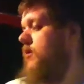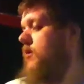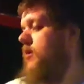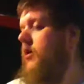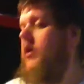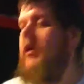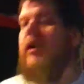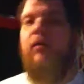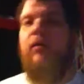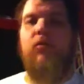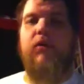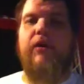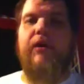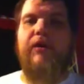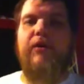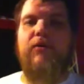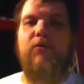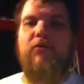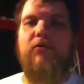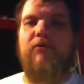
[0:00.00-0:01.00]
And I won't get
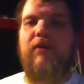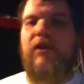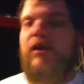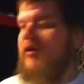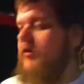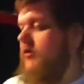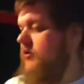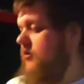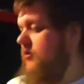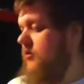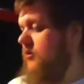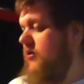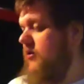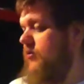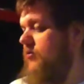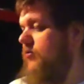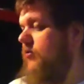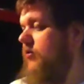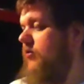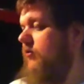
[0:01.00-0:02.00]
into a rant on this because I
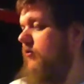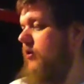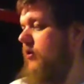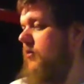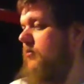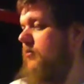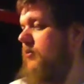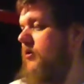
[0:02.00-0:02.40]
do want to hurry up,